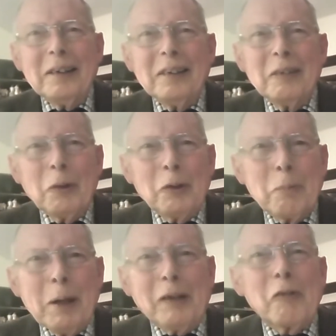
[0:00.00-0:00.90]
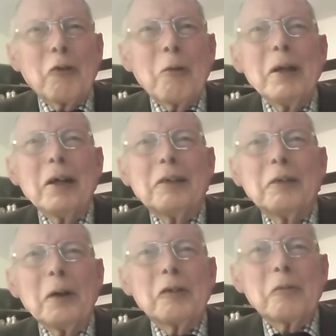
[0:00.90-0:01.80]
It was a pleasure for me
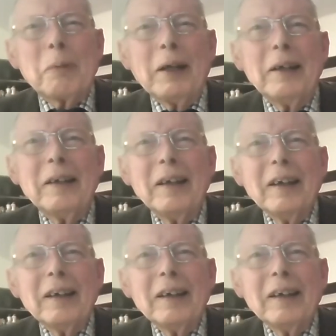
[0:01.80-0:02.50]
to explain